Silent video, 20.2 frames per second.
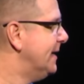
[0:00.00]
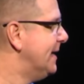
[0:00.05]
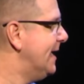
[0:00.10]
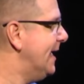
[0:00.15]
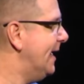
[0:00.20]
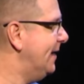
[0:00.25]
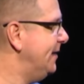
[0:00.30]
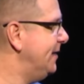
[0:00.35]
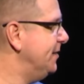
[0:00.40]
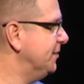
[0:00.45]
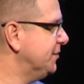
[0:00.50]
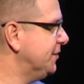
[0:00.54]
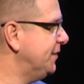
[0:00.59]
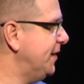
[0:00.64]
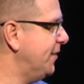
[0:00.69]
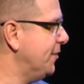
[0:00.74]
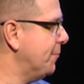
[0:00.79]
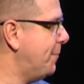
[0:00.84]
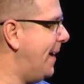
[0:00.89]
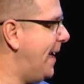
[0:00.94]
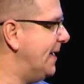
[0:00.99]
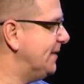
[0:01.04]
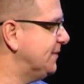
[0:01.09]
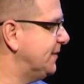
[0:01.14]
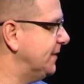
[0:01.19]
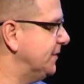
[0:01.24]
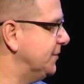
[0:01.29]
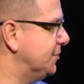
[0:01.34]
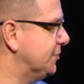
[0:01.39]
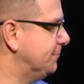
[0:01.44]
And here's another
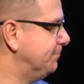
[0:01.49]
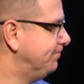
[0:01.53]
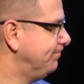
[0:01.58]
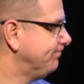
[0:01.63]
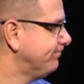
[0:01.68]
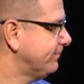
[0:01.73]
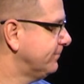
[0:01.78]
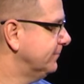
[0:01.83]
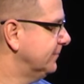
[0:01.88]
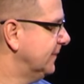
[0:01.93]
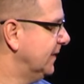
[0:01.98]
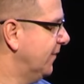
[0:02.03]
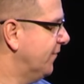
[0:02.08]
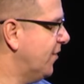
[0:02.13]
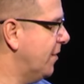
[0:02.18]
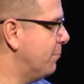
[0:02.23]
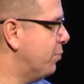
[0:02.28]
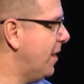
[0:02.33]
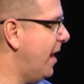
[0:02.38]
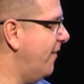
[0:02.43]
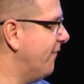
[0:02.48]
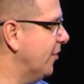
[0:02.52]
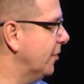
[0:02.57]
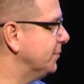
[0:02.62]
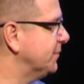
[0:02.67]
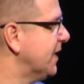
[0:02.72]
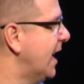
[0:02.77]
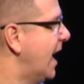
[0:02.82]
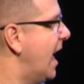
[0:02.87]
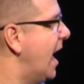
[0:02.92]
passage from
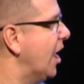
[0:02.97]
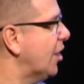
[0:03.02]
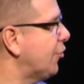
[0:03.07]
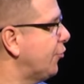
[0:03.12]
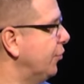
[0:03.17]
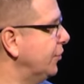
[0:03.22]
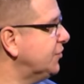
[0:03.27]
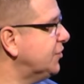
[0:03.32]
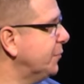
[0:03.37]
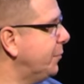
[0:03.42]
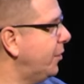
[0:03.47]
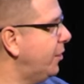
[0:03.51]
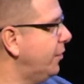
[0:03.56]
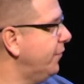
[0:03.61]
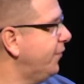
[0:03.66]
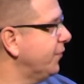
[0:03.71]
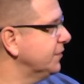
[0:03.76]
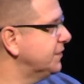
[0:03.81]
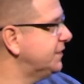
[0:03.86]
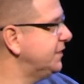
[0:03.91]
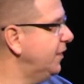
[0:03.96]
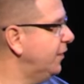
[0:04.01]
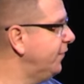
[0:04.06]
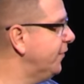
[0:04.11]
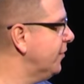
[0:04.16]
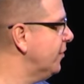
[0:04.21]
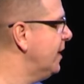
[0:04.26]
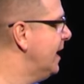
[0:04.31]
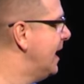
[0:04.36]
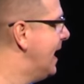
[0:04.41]
Proverbs, "A crucible for
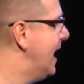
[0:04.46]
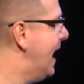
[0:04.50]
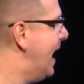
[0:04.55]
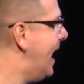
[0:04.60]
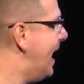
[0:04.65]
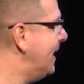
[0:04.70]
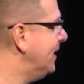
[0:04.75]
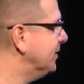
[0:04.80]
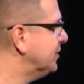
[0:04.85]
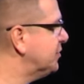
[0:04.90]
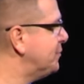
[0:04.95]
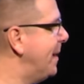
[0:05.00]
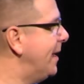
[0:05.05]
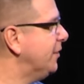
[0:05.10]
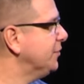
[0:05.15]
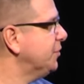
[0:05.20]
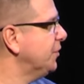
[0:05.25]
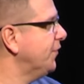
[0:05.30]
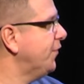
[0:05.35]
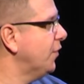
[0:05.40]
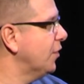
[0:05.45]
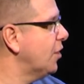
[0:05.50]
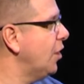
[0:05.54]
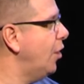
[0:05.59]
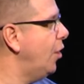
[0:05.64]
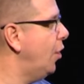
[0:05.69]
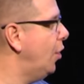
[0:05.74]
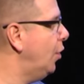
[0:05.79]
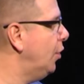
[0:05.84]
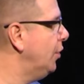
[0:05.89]
silver and a smelter for
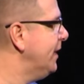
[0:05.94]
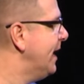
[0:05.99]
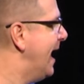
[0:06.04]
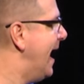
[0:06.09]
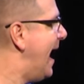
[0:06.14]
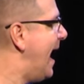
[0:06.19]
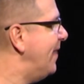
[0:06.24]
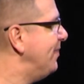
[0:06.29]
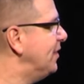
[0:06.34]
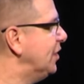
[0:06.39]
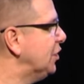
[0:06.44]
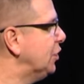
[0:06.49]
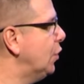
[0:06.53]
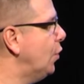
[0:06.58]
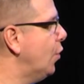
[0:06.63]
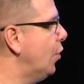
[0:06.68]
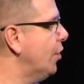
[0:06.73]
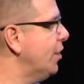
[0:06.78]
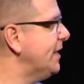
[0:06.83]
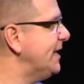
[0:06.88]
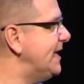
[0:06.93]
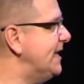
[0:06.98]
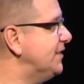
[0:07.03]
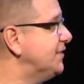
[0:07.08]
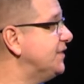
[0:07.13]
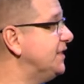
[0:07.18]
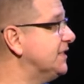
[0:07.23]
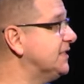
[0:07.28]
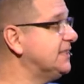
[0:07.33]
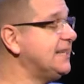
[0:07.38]
gold, and the Lord is
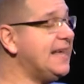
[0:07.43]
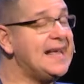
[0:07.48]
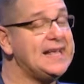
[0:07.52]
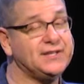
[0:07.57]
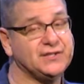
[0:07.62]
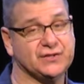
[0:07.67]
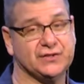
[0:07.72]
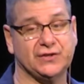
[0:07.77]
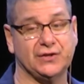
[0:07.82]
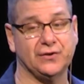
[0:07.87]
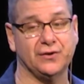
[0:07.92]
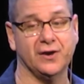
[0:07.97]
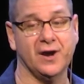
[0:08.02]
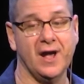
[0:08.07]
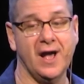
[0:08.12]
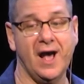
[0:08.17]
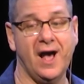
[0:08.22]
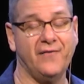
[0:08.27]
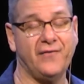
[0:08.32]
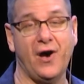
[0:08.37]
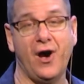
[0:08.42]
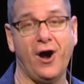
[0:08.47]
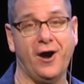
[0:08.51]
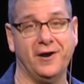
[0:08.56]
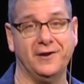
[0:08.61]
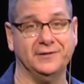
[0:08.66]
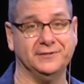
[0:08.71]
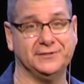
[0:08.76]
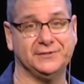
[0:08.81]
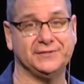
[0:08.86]
the tester of
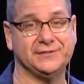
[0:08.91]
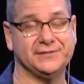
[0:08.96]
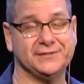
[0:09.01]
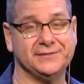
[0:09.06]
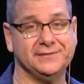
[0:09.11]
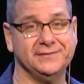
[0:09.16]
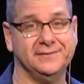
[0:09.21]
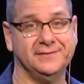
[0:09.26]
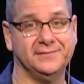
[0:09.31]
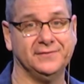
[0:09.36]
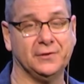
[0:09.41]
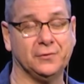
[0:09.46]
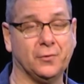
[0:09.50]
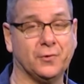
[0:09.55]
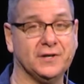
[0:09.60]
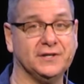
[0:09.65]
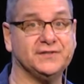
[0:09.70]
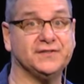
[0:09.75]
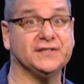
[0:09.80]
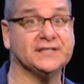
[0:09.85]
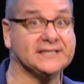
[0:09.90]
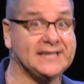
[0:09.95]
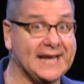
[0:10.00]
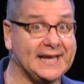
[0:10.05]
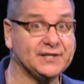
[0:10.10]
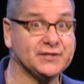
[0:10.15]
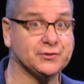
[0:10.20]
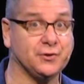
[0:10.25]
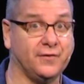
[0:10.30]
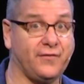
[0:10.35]
hearts." The Lord is the
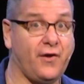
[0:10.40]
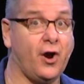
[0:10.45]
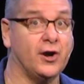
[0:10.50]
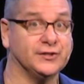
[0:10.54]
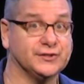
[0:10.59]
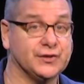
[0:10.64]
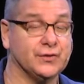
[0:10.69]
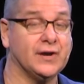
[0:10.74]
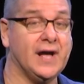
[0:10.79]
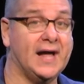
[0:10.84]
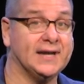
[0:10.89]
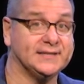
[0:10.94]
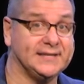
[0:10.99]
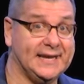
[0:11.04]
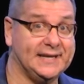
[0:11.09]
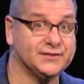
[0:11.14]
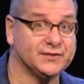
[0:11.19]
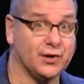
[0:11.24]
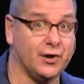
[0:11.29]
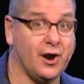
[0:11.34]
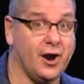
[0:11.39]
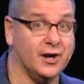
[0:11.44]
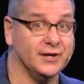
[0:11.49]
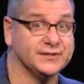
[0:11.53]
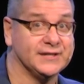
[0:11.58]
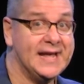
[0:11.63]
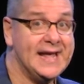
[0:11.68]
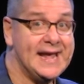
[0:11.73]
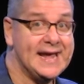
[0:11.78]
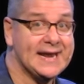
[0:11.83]
tester of hearts, so God tests our hearts.
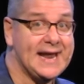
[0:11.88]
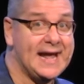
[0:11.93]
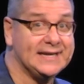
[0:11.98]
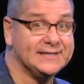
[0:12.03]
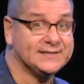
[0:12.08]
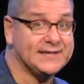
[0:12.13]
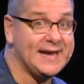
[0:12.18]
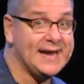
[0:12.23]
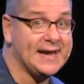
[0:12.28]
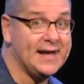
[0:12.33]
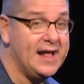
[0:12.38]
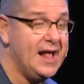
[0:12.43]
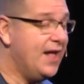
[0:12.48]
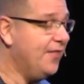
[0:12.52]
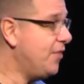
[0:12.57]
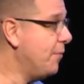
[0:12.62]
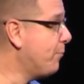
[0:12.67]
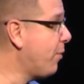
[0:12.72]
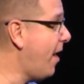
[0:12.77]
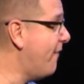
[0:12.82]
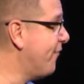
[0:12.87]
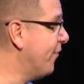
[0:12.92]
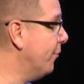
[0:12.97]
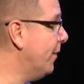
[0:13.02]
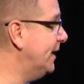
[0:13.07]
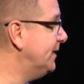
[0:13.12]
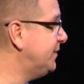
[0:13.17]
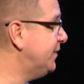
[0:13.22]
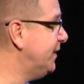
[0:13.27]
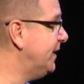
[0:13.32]
In Isaiah, the prophet
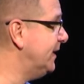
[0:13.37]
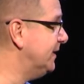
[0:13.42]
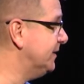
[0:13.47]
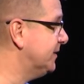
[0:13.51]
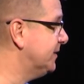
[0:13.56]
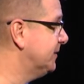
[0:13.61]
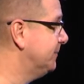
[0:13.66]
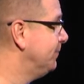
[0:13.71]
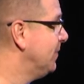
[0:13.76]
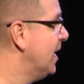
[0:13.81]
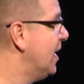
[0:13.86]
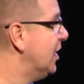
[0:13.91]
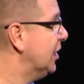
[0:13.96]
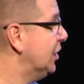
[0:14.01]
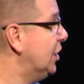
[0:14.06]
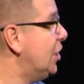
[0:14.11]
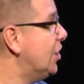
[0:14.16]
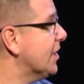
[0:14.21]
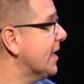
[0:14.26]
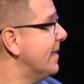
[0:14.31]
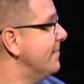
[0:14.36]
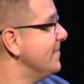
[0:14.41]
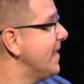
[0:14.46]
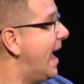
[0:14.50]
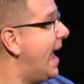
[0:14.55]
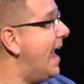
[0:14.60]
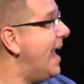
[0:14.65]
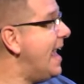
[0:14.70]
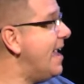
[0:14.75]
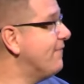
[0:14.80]
writes this, "Look,
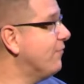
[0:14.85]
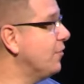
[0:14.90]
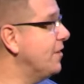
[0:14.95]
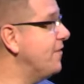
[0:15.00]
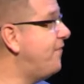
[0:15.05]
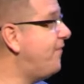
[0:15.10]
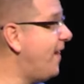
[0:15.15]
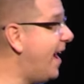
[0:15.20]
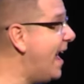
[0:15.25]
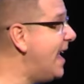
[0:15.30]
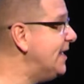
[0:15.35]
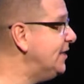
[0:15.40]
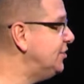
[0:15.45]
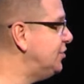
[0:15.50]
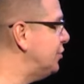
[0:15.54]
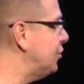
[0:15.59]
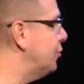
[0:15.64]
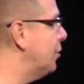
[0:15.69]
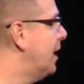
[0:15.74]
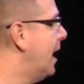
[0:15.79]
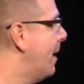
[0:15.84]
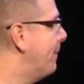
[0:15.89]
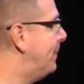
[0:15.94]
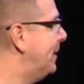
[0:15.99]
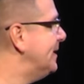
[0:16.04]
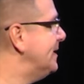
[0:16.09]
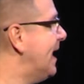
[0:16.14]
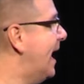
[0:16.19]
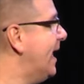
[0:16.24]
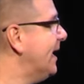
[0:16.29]
I have refined you,
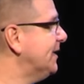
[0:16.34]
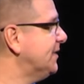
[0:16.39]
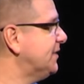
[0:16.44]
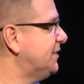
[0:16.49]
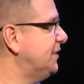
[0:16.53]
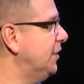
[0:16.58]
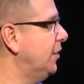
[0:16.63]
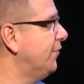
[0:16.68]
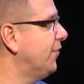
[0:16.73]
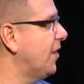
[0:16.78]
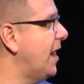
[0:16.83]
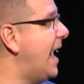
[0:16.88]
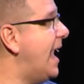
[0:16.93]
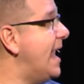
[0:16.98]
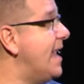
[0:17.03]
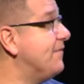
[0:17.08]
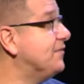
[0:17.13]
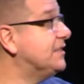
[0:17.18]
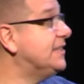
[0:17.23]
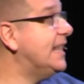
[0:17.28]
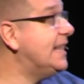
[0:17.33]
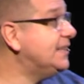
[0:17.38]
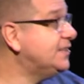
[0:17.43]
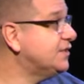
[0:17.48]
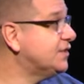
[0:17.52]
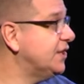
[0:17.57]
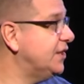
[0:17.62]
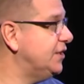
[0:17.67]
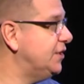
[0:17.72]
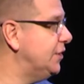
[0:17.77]
but not as silver. I have
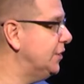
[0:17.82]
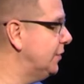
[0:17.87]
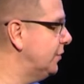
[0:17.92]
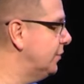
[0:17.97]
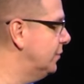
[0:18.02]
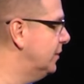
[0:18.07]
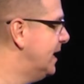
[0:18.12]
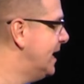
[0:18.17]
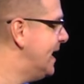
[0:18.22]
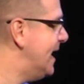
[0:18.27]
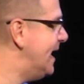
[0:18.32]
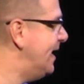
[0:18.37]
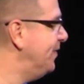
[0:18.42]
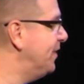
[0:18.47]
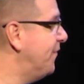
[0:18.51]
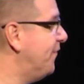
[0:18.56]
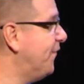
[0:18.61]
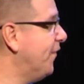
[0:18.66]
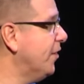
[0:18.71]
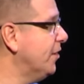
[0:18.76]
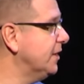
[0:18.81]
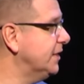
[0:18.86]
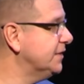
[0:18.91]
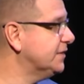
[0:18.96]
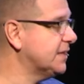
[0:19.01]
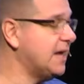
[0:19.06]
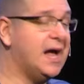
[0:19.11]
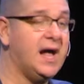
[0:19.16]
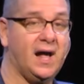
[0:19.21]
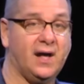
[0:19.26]
tested you in the
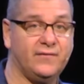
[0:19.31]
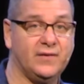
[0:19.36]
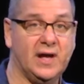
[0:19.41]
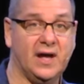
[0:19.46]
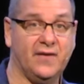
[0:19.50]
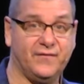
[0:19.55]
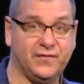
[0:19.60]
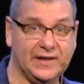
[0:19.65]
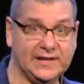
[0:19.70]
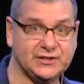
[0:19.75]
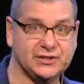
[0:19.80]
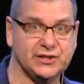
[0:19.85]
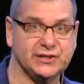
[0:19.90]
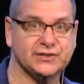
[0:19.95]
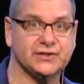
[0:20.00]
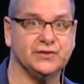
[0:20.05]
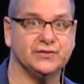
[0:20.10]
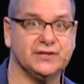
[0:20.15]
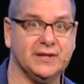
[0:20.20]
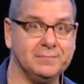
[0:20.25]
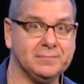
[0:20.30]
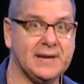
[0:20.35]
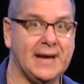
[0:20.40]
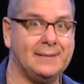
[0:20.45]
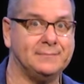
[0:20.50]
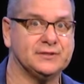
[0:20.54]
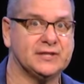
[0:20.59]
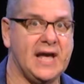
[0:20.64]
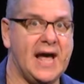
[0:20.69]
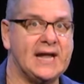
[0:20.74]
furnace of affliction." So
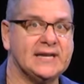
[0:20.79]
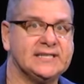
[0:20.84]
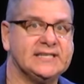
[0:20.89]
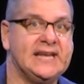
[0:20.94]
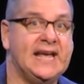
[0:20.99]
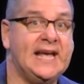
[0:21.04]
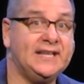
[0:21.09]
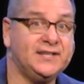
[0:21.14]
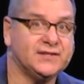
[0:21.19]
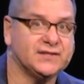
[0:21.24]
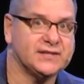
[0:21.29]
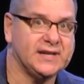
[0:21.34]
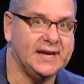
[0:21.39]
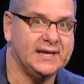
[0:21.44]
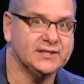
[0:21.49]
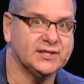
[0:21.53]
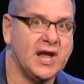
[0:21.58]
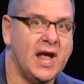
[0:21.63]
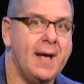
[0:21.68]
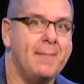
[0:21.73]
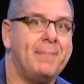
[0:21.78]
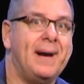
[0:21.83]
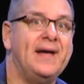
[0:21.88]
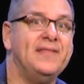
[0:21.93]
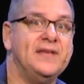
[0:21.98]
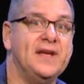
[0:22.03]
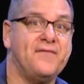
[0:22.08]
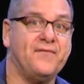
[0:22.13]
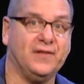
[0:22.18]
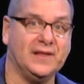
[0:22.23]
sometimes God tests us by
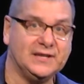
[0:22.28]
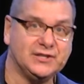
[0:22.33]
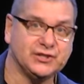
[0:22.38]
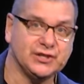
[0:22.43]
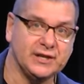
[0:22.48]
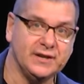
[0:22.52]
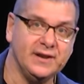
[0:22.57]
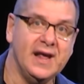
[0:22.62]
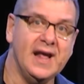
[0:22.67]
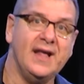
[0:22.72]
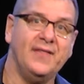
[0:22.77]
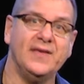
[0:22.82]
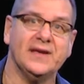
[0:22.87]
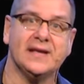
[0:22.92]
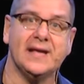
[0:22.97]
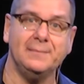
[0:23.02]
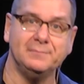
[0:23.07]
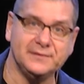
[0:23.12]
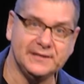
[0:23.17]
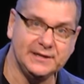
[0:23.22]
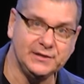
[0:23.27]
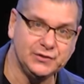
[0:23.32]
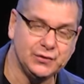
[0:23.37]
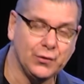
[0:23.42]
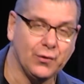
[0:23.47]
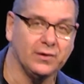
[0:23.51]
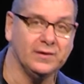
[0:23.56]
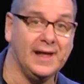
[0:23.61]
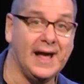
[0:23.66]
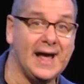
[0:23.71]
the affliction that comes into
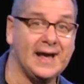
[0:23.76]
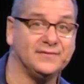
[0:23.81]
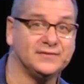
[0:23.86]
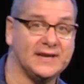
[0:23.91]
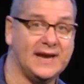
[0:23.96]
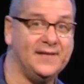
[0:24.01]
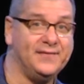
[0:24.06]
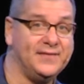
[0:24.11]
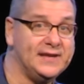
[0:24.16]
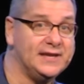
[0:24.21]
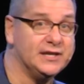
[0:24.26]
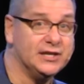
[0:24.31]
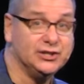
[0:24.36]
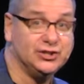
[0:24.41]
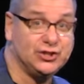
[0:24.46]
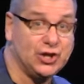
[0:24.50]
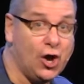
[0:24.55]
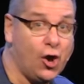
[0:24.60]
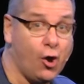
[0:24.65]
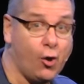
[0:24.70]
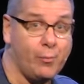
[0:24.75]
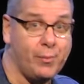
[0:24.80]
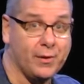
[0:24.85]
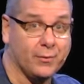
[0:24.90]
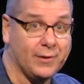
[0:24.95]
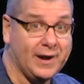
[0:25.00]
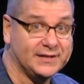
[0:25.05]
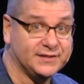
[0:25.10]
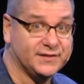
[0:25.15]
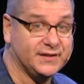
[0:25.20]
our lives. And then Job
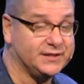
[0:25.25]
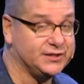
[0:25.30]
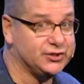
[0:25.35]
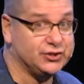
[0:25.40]
writes this.